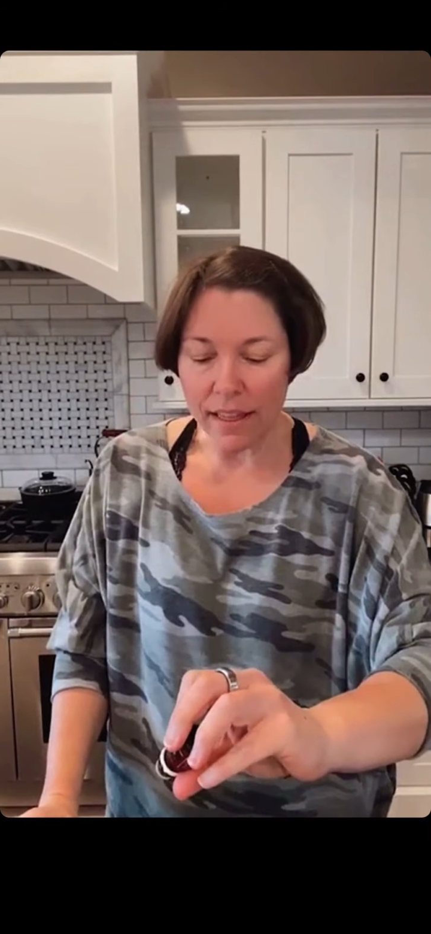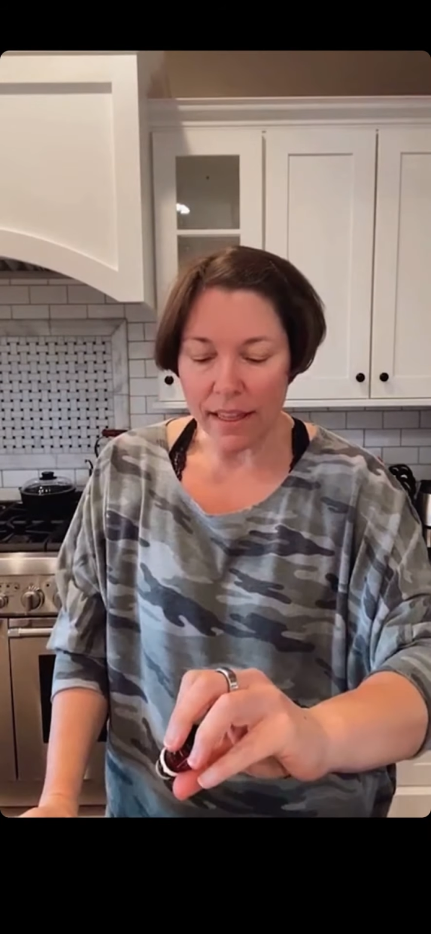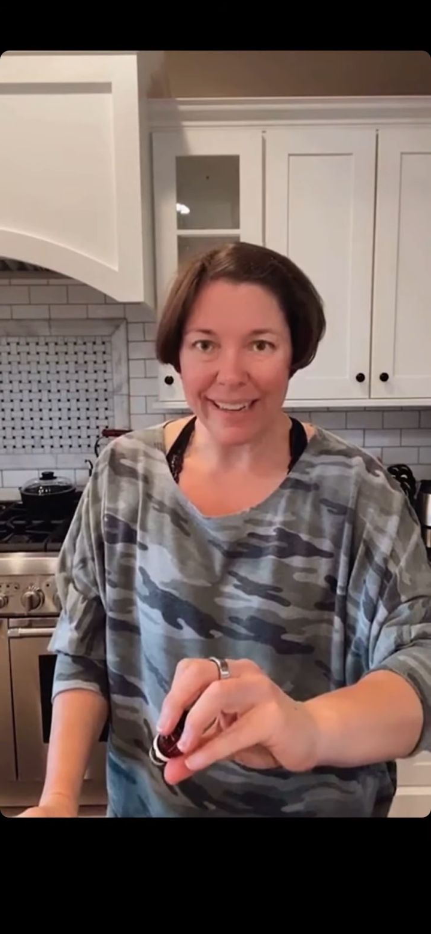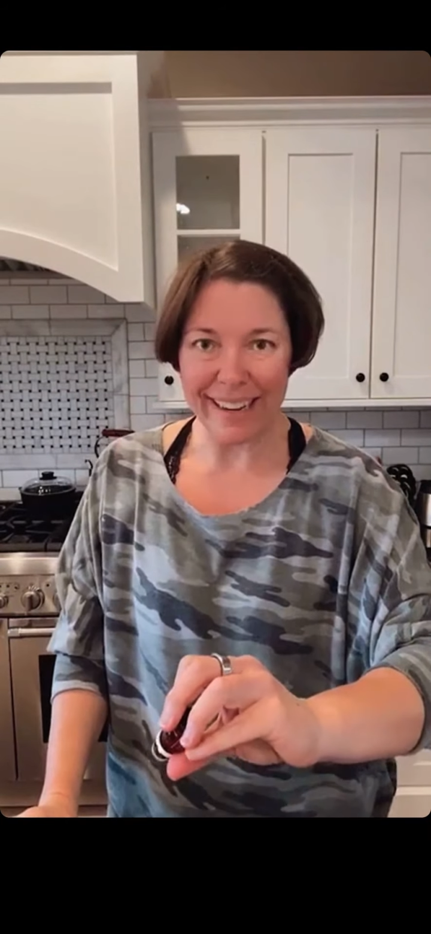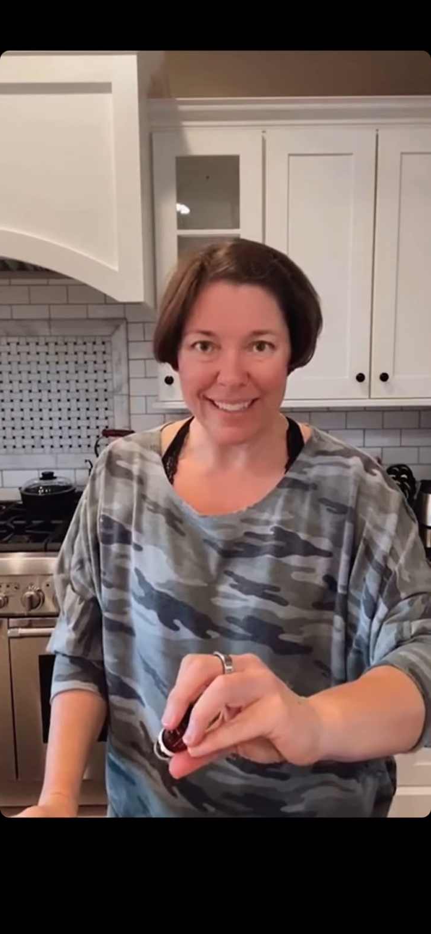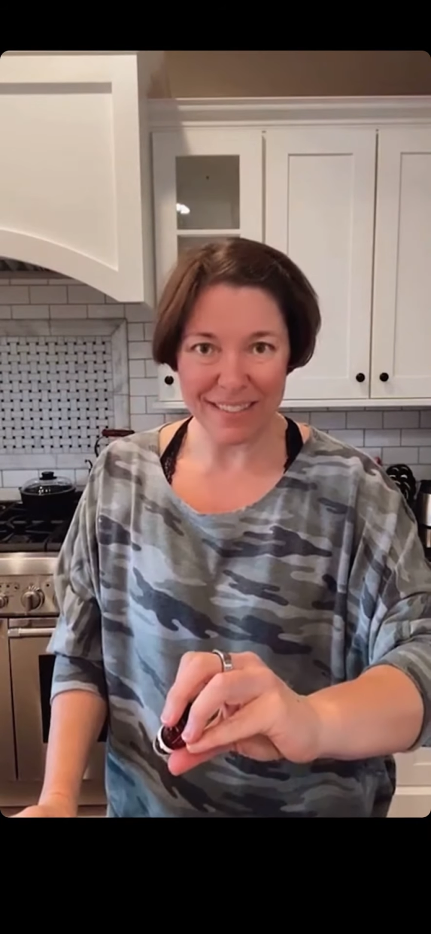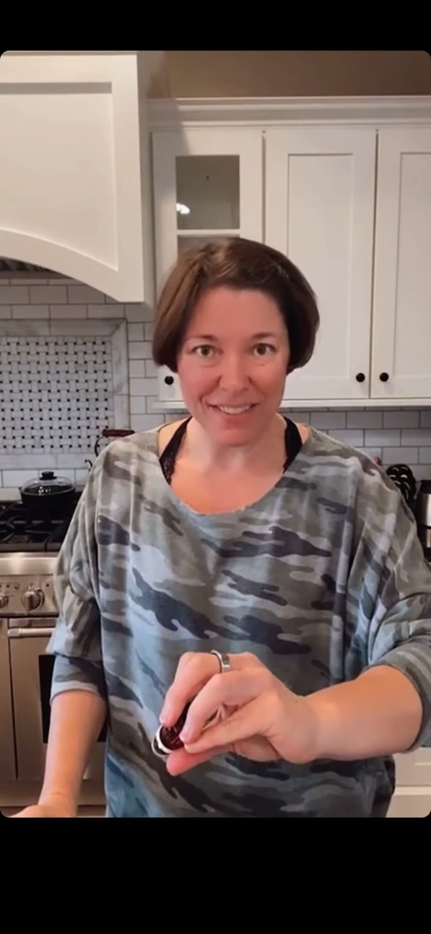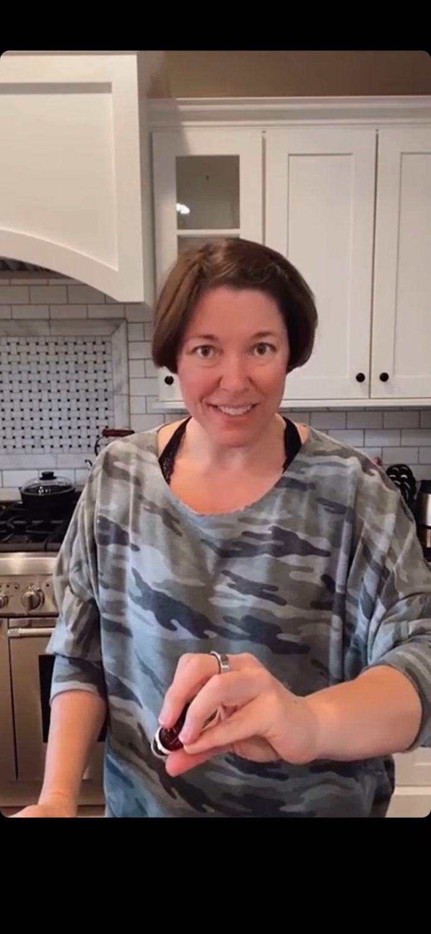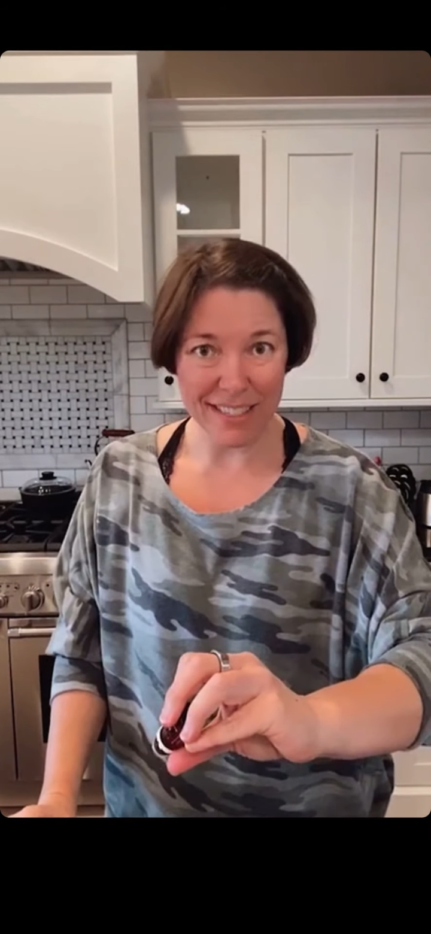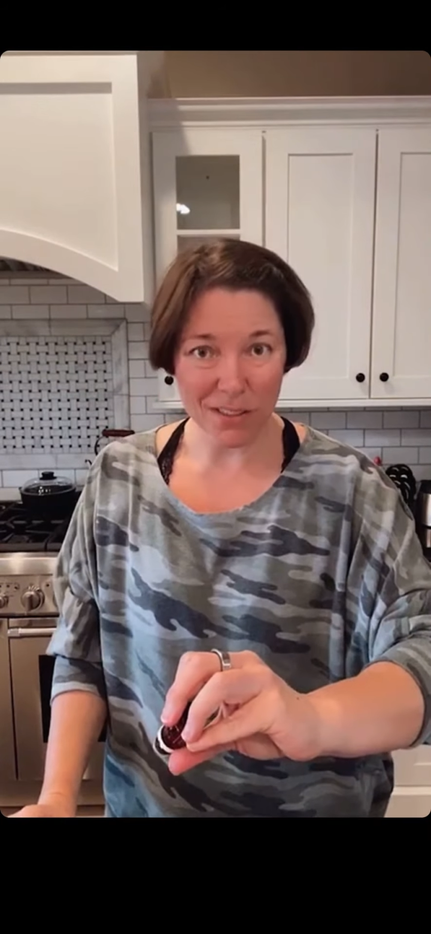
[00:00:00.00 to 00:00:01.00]
like it's a
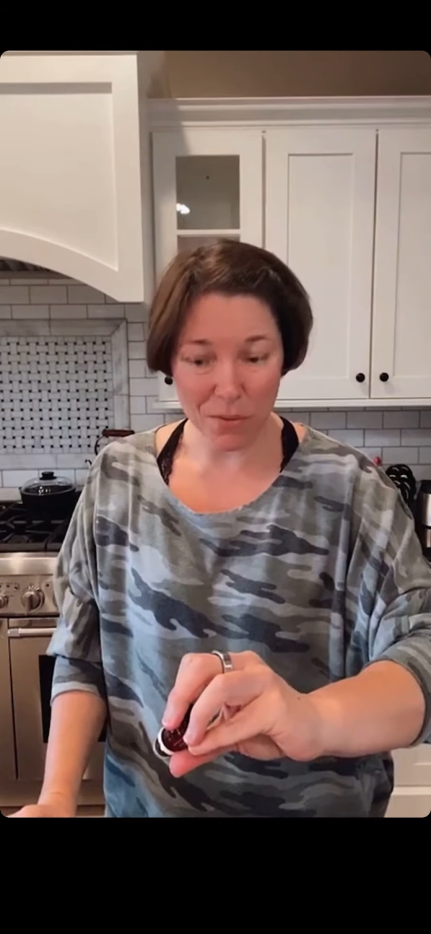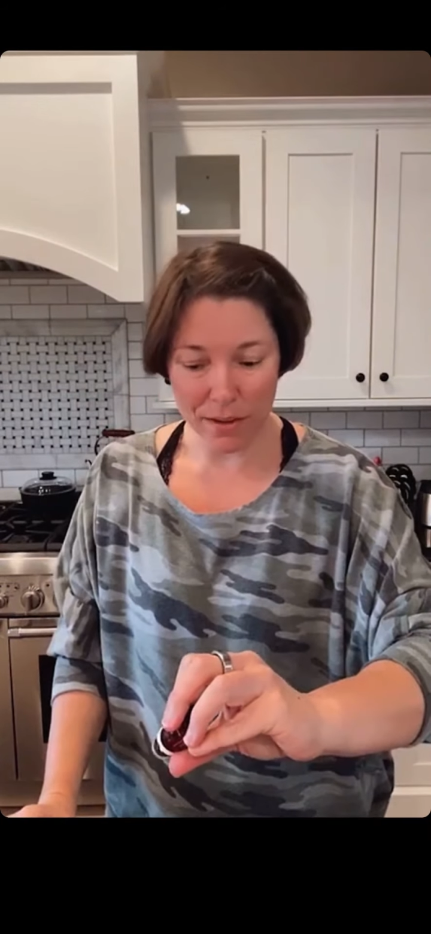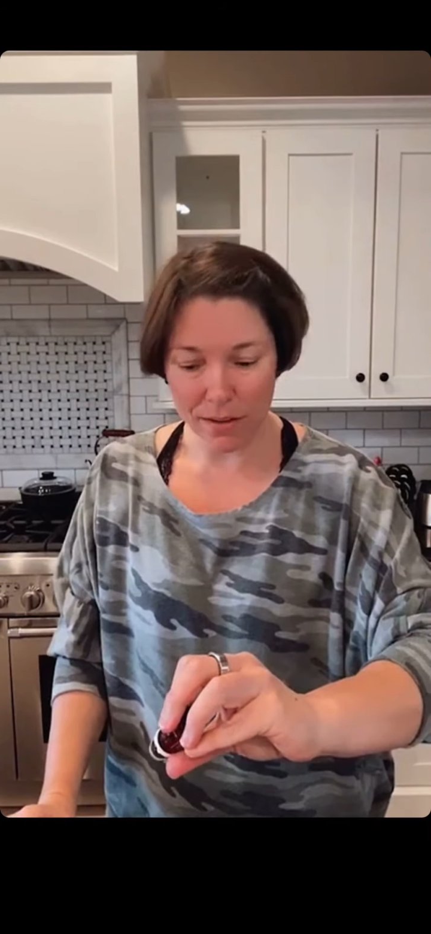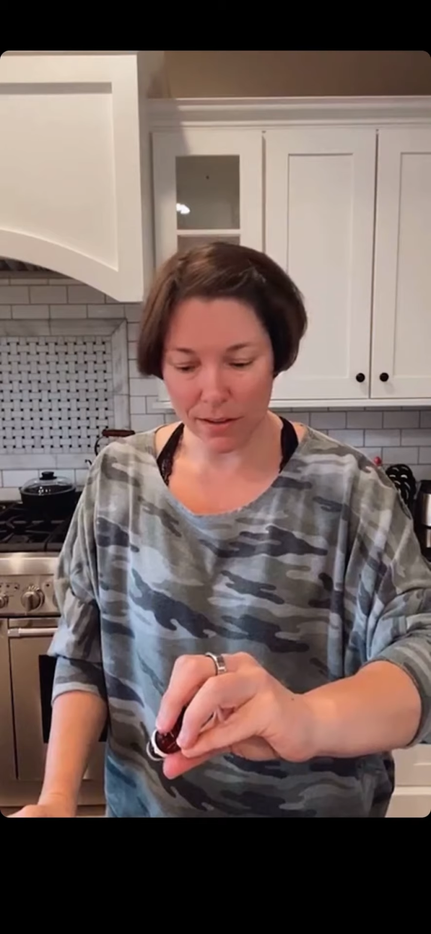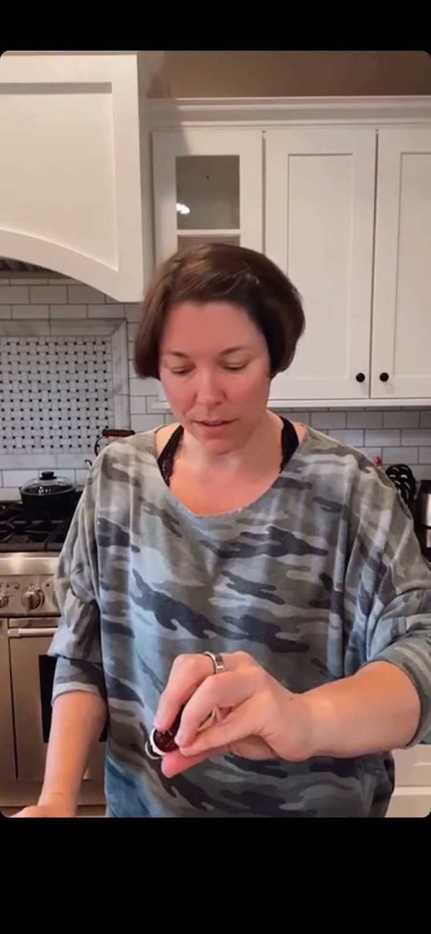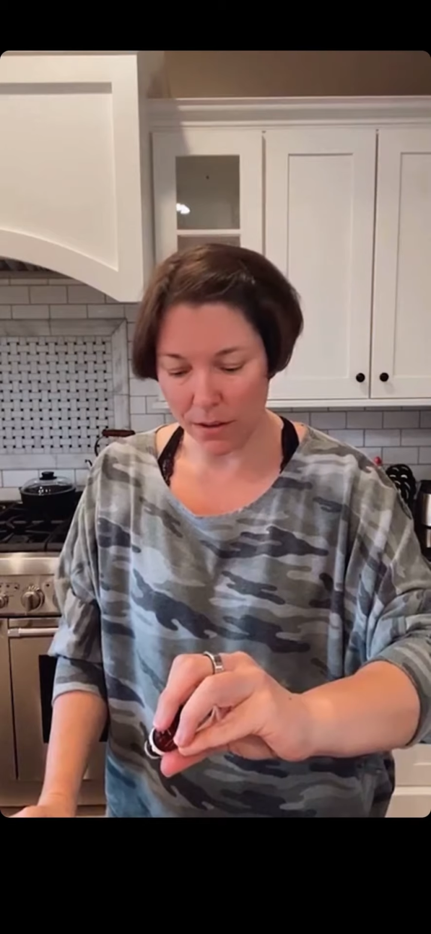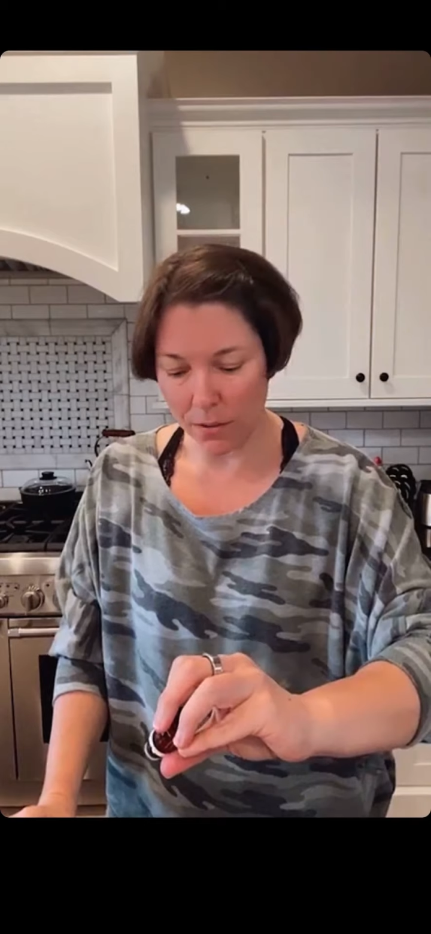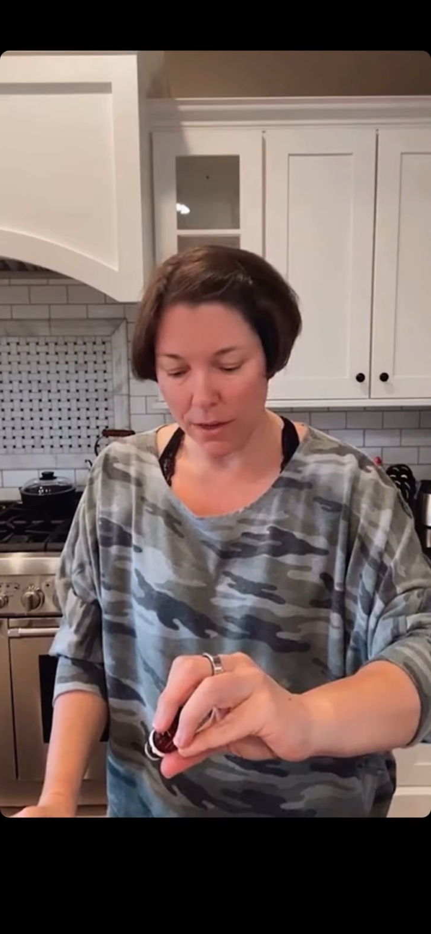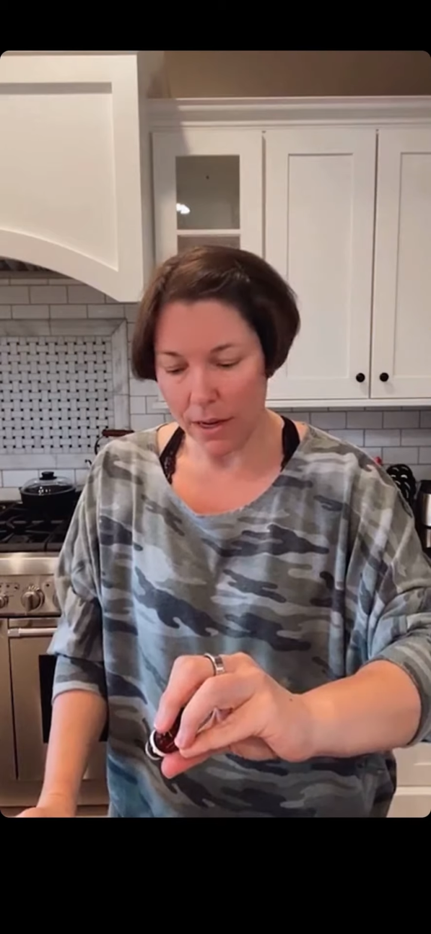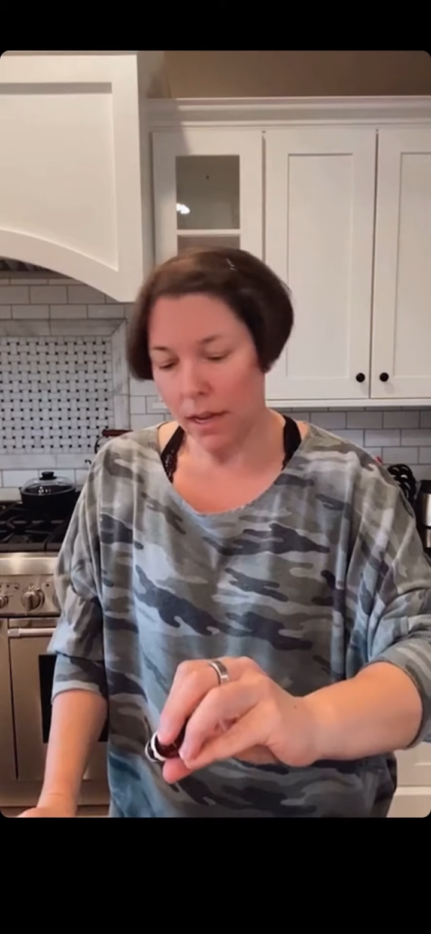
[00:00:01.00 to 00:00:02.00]
viscous oil. So
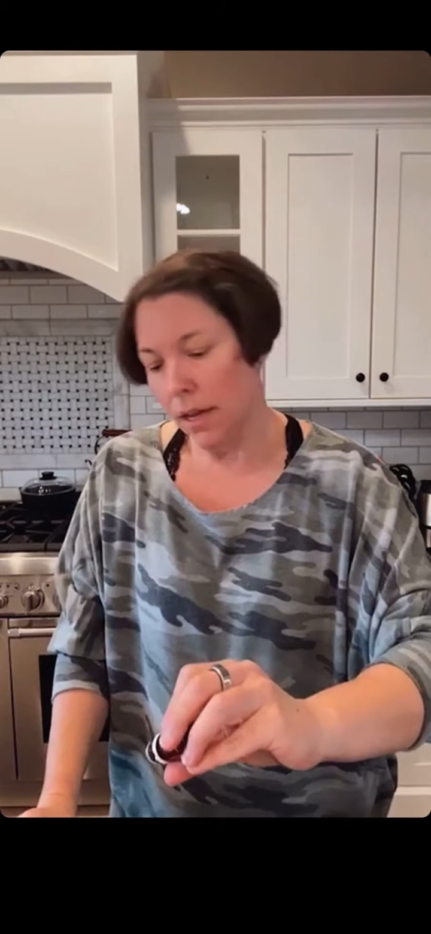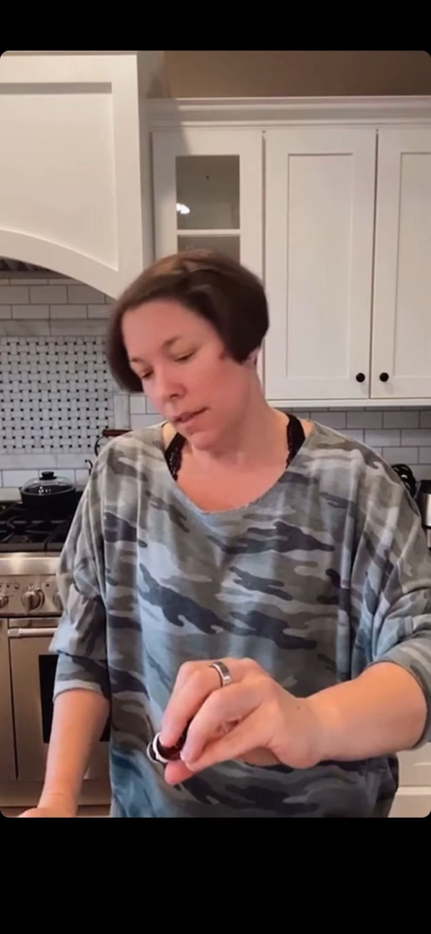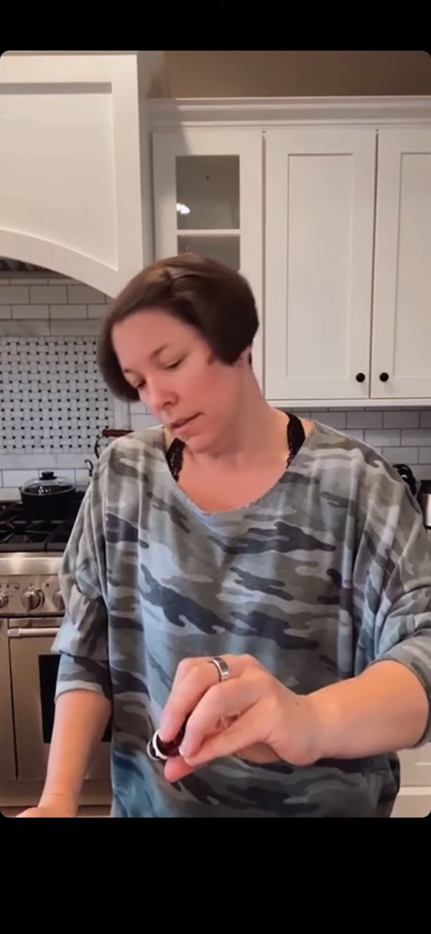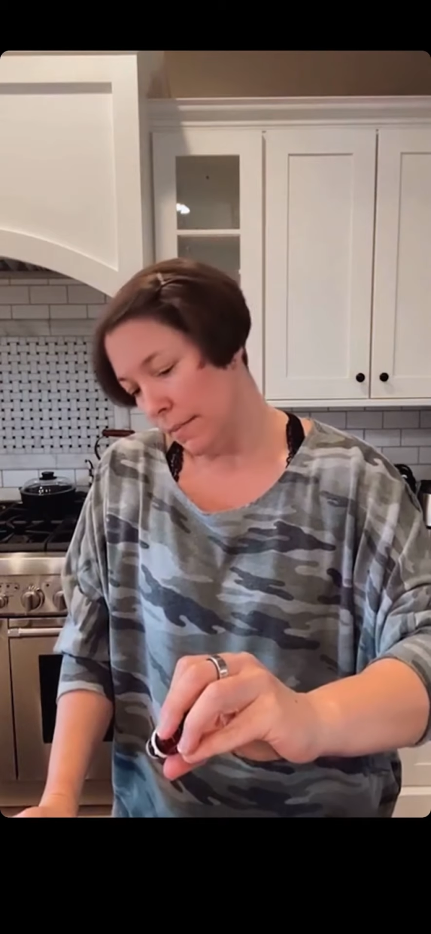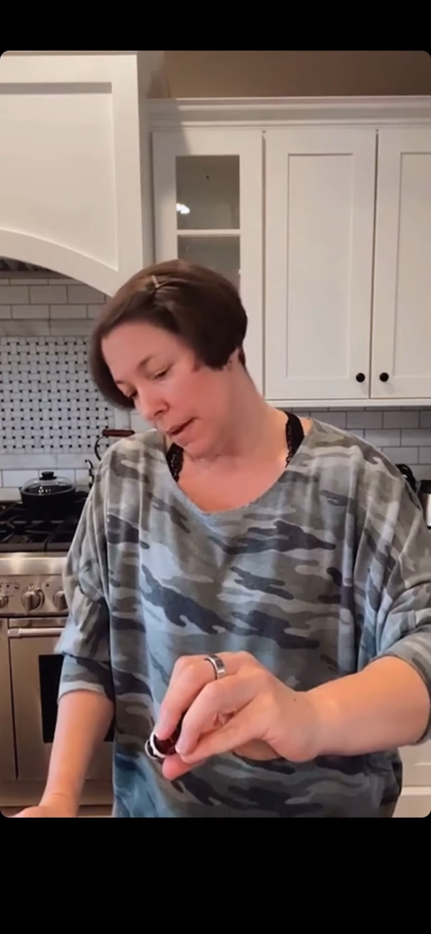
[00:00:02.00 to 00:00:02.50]
this